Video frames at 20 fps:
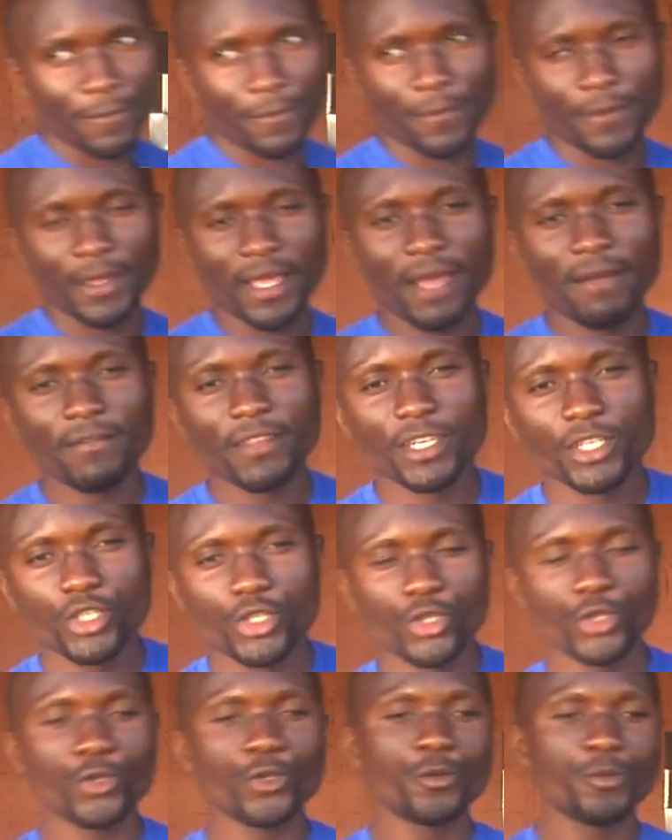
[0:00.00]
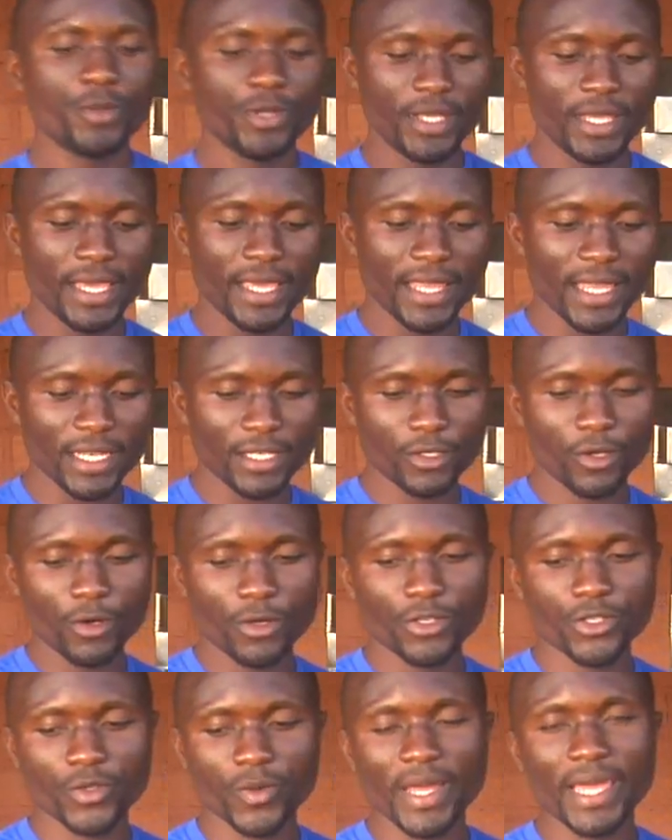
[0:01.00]
We have the tube here that
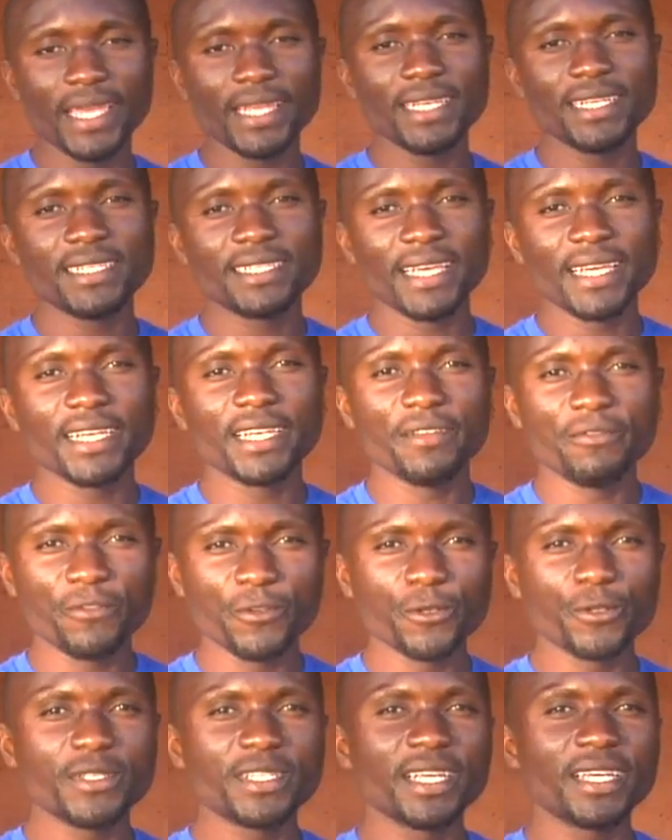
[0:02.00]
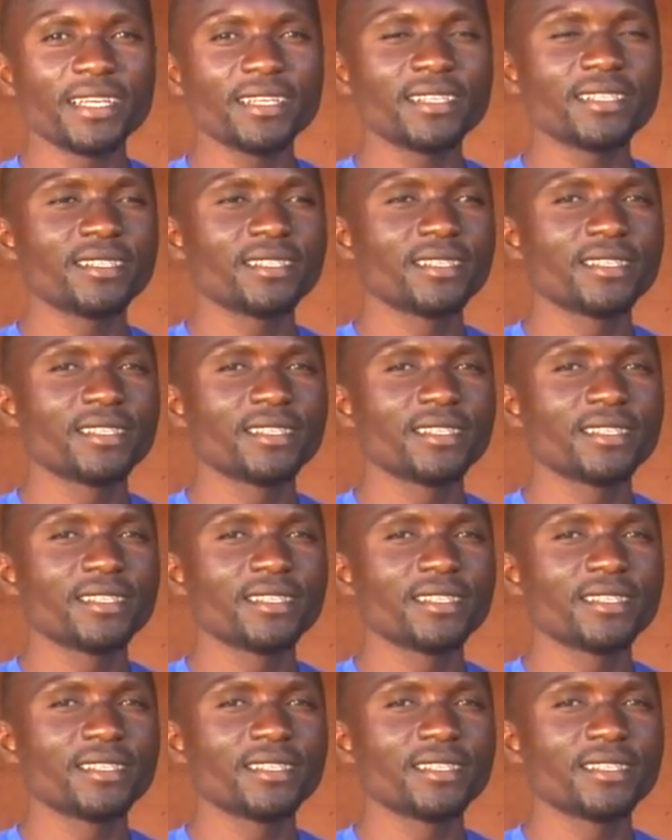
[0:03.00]
goes right inside the filter.